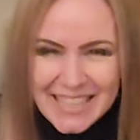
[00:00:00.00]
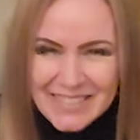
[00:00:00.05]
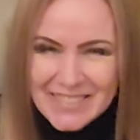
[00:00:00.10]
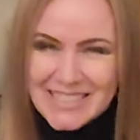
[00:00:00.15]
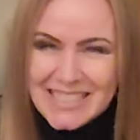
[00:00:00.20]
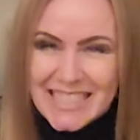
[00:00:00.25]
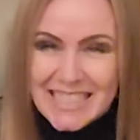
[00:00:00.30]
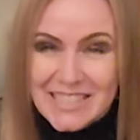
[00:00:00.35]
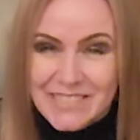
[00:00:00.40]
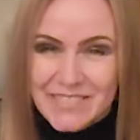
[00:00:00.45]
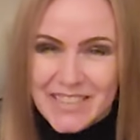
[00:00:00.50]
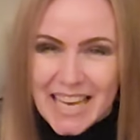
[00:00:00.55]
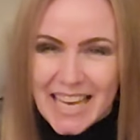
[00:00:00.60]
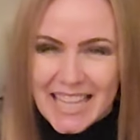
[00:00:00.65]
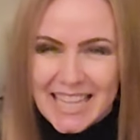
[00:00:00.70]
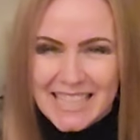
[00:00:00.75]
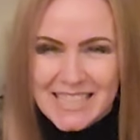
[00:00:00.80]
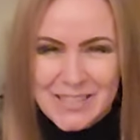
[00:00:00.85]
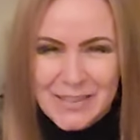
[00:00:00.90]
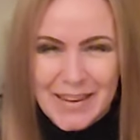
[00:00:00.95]
which I love
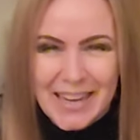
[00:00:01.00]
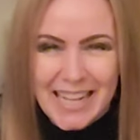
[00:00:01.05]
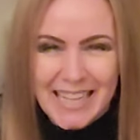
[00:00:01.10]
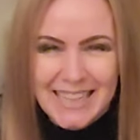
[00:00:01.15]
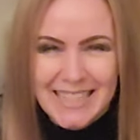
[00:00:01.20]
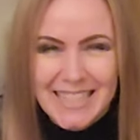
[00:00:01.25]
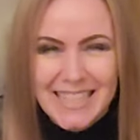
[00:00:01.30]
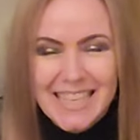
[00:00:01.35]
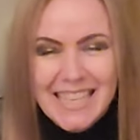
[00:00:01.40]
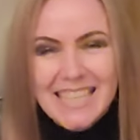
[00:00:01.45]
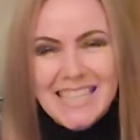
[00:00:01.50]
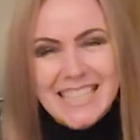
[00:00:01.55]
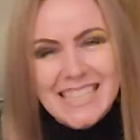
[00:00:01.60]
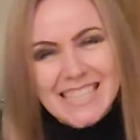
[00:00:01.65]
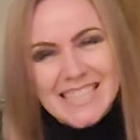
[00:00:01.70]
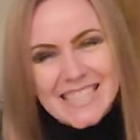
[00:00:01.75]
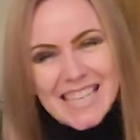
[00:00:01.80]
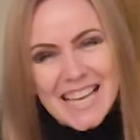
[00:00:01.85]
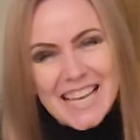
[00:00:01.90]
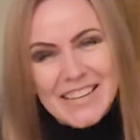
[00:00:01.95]
that as well.
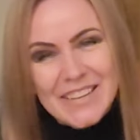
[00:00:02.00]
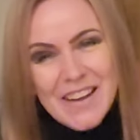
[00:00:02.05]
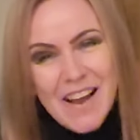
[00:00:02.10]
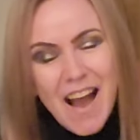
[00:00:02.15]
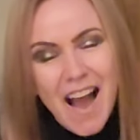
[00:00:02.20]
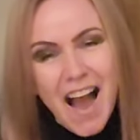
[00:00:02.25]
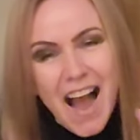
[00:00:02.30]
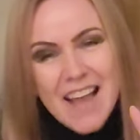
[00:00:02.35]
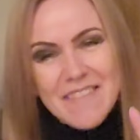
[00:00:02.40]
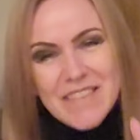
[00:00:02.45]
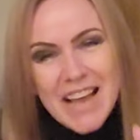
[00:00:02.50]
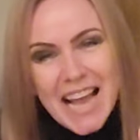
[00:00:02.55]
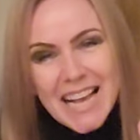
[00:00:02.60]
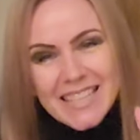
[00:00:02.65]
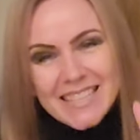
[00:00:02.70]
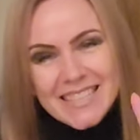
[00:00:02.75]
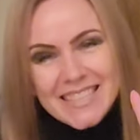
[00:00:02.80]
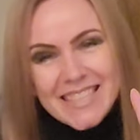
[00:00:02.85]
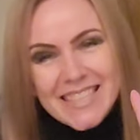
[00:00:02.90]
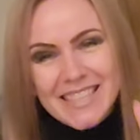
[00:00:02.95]
So I've
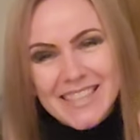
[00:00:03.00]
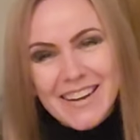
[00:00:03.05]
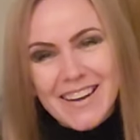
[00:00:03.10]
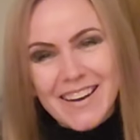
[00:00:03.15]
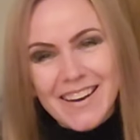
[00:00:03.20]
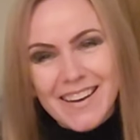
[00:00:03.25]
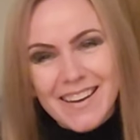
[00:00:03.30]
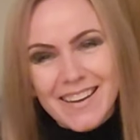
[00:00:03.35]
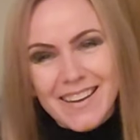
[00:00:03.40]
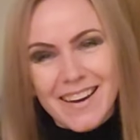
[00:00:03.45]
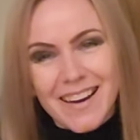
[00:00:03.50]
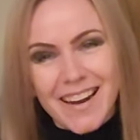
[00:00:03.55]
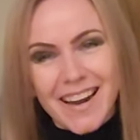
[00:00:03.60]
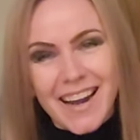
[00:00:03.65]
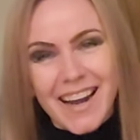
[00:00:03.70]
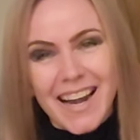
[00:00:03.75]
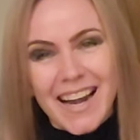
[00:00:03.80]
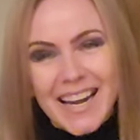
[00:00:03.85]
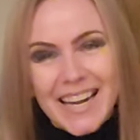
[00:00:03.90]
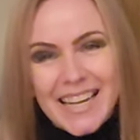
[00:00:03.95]
actually got
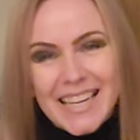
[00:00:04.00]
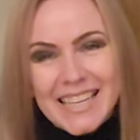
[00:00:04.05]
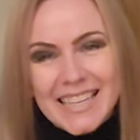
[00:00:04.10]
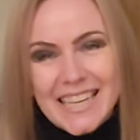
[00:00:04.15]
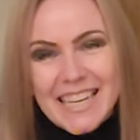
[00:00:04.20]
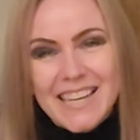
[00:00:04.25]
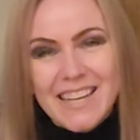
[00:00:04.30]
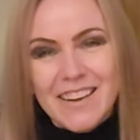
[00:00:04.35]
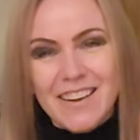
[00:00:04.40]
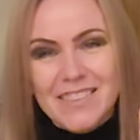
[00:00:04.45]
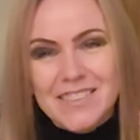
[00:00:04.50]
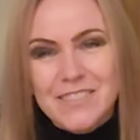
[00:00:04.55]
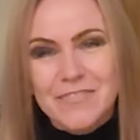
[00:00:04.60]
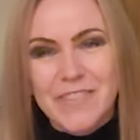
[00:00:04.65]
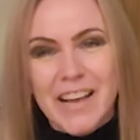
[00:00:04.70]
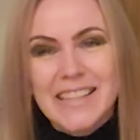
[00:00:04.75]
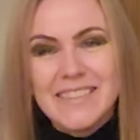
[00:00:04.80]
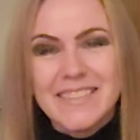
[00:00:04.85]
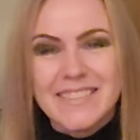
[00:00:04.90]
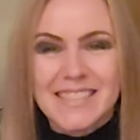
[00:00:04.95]
Didcot's
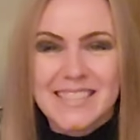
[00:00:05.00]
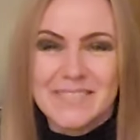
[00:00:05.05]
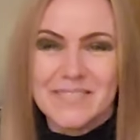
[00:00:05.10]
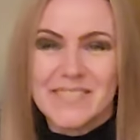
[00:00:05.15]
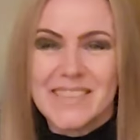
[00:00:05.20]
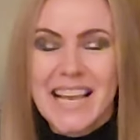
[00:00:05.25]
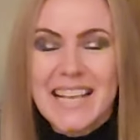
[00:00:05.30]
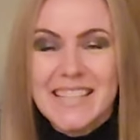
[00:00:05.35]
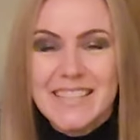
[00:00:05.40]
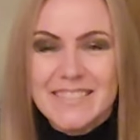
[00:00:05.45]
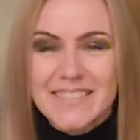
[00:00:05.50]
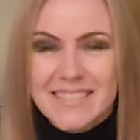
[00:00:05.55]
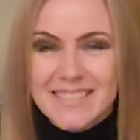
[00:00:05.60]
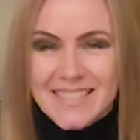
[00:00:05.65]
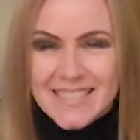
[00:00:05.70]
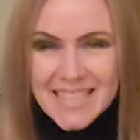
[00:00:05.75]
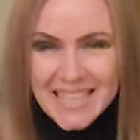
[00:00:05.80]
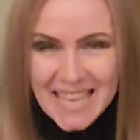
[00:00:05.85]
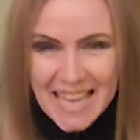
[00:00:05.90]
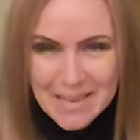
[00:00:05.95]
Phantom. Thank you to
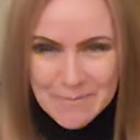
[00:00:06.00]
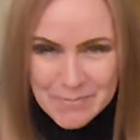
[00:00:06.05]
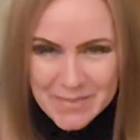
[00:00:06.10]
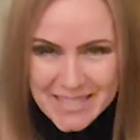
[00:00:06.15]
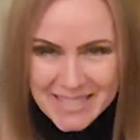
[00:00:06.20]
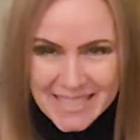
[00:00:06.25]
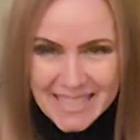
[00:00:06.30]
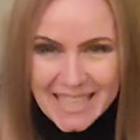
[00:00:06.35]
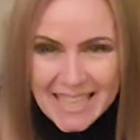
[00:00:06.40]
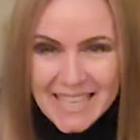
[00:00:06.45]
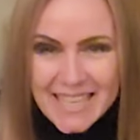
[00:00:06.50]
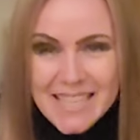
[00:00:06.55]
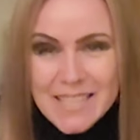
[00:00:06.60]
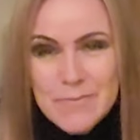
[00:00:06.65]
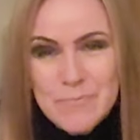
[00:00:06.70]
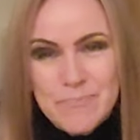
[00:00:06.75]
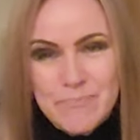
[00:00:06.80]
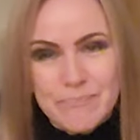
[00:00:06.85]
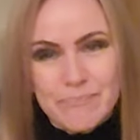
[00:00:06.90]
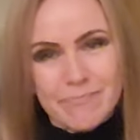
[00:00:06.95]
TMC,
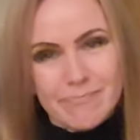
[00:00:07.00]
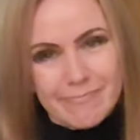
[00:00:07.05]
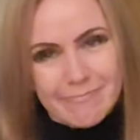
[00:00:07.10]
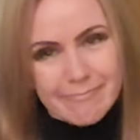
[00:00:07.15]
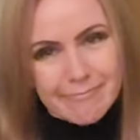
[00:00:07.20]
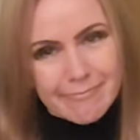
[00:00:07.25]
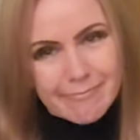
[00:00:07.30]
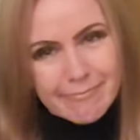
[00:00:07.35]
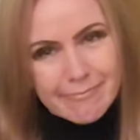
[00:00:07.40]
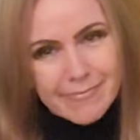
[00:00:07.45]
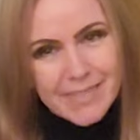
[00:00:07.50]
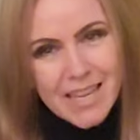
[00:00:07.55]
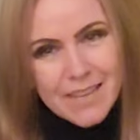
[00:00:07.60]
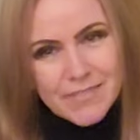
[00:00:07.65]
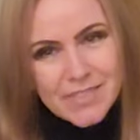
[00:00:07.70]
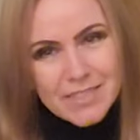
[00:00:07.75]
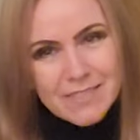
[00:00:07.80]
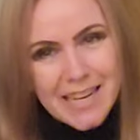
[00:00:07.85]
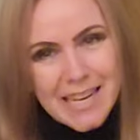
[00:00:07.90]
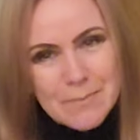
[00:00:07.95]

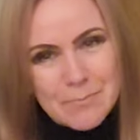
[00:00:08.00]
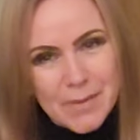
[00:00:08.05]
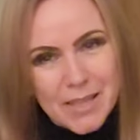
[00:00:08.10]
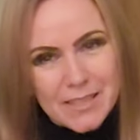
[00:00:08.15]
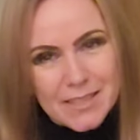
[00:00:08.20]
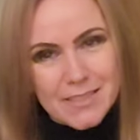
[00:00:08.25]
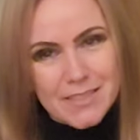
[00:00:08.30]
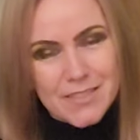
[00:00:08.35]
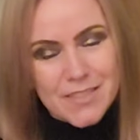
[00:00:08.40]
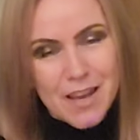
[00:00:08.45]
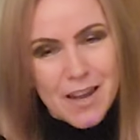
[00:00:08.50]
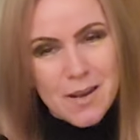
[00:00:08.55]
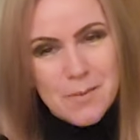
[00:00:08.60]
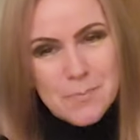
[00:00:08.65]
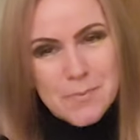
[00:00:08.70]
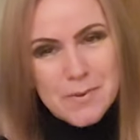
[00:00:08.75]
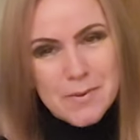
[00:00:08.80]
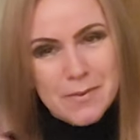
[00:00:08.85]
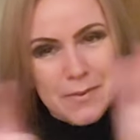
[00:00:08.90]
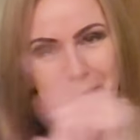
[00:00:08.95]
another great model
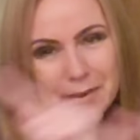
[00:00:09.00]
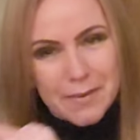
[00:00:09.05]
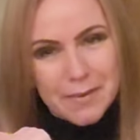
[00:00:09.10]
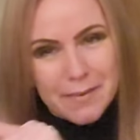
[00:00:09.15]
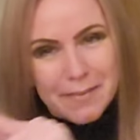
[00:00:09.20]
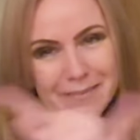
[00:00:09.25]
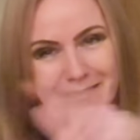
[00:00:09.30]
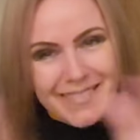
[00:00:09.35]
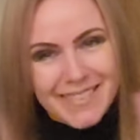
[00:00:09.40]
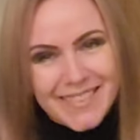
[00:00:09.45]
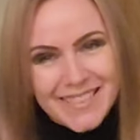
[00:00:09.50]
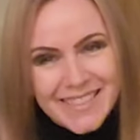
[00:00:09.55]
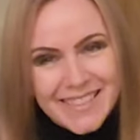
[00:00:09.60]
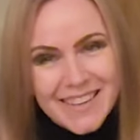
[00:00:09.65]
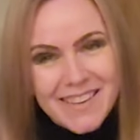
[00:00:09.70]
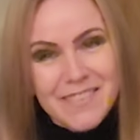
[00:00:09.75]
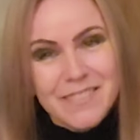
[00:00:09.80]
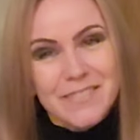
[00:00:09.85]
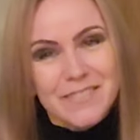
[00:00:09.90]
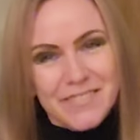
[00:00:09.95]
shop. You
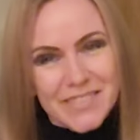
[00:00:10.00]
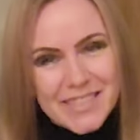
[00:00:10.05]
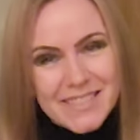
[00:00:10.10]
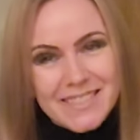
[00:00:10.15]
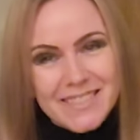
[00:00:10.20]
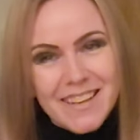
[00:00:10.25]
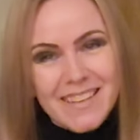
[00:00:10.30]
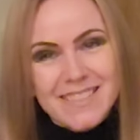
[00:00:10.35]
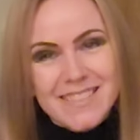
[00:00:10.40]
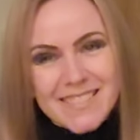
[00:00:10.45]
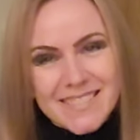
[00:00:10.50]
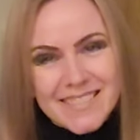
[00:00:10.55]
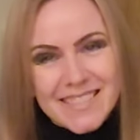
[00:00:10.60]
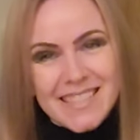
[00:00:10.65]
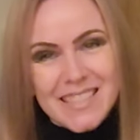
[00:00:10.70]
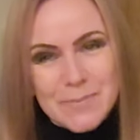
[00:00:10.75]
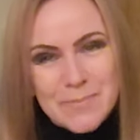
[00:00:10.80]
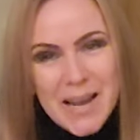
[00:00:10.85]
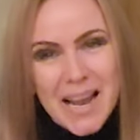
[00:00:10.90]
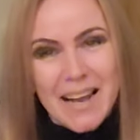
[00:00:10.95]
know, there's lots
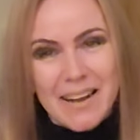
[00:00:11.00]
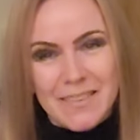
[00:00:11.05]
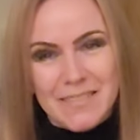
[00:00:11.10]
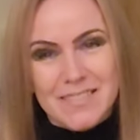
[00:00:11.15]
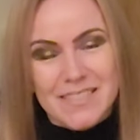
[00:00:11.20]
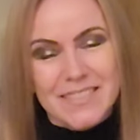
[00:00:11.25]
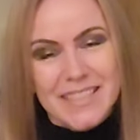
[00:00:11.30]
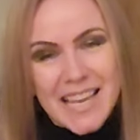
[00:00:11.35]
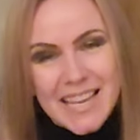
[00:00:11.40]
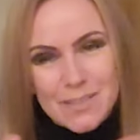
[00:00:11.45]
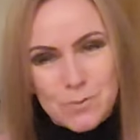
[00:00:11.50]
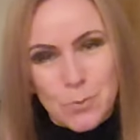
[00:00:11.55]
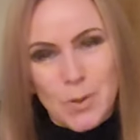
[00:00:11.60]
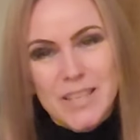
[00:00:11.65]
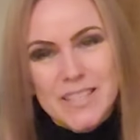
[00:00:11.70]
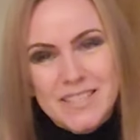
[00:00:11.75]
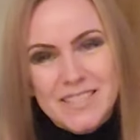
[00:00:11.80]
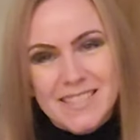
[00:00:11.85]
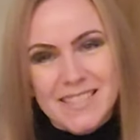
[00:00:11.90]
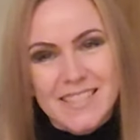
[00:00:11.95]
still about. So yes,
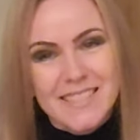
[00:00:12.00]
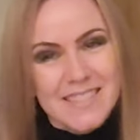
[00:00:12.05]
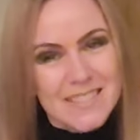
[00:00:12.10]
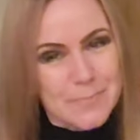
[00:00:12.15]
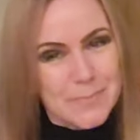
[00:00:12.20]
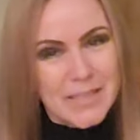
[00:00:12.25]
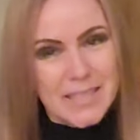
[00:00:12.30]
one shuts,